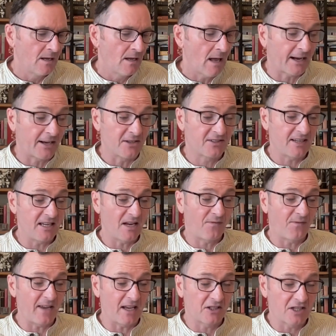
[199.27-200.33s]
I can see your
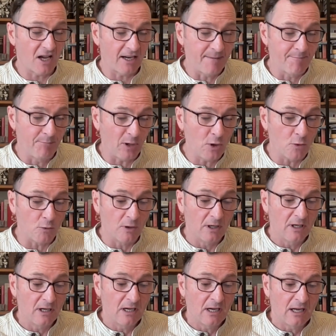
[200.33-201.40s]
feet are turning blue.
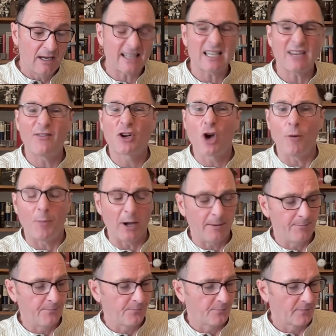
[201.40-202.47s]
Let's have a cuppa.
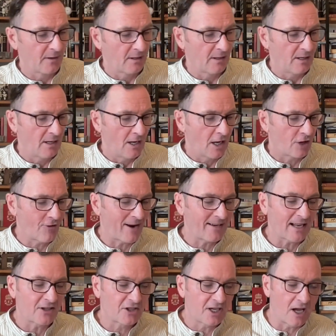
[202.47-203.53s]

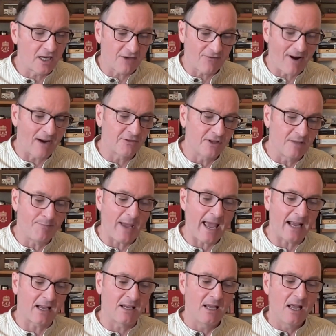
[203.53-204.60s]
Grandad turned around in the
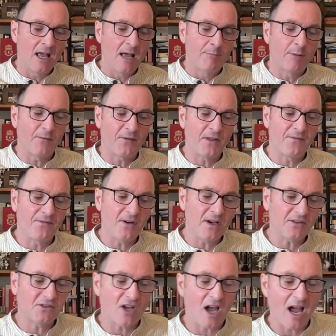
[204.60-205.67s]
Beck, but for the
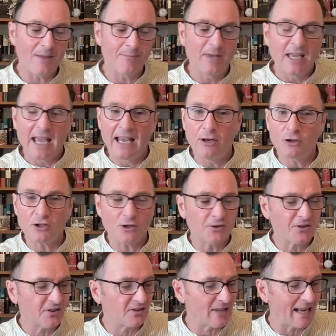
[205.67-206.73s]
first time he looked
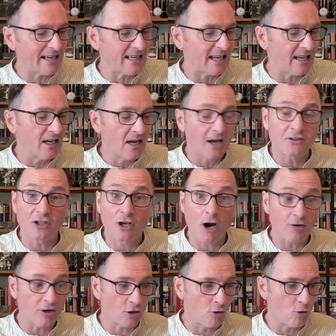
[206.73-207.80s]
unsteady as the
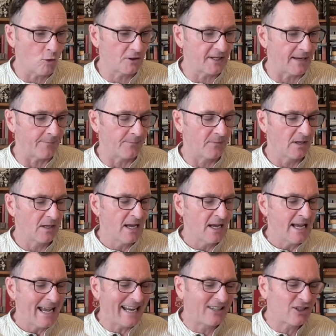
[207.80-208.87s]
current caught him.
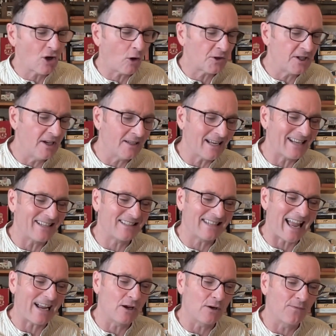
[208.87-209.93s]
He tottered and
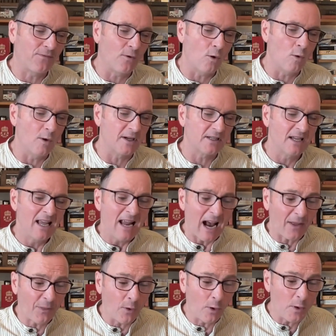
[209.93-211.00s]
staggered forward.
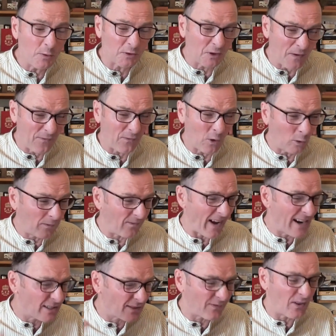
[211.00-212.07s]
I thought he was going to fall
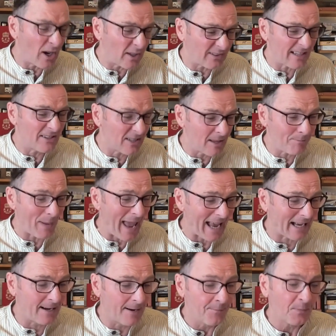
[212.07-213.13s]
face first into the
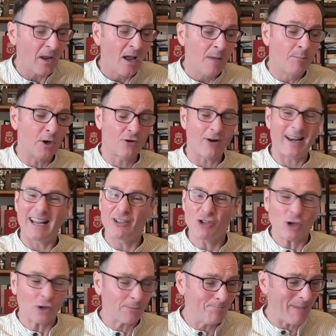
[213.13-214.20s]
Beck, but Grandad
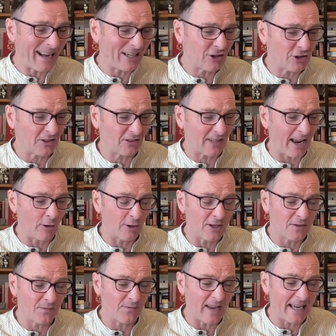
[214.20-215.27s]
just managed to stay on
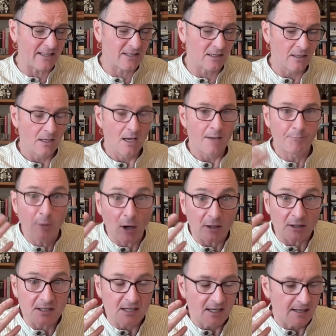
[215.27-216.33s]
his feet.
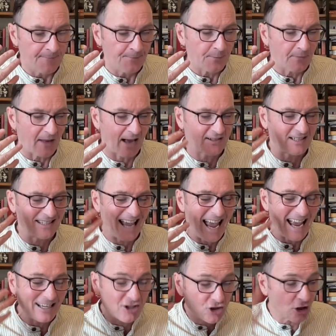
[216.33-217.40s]
But as his
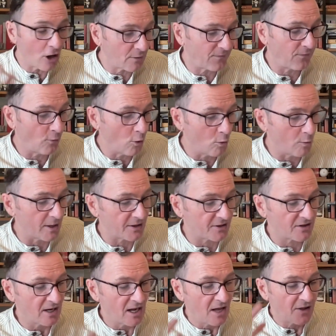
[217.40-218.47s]
head jerked
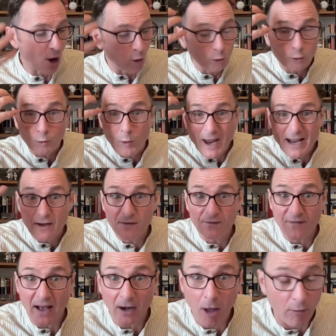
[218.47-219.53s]
forwards, the old wig
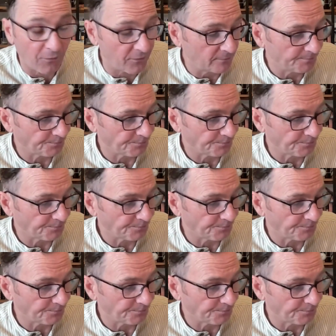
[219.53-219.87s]
fell off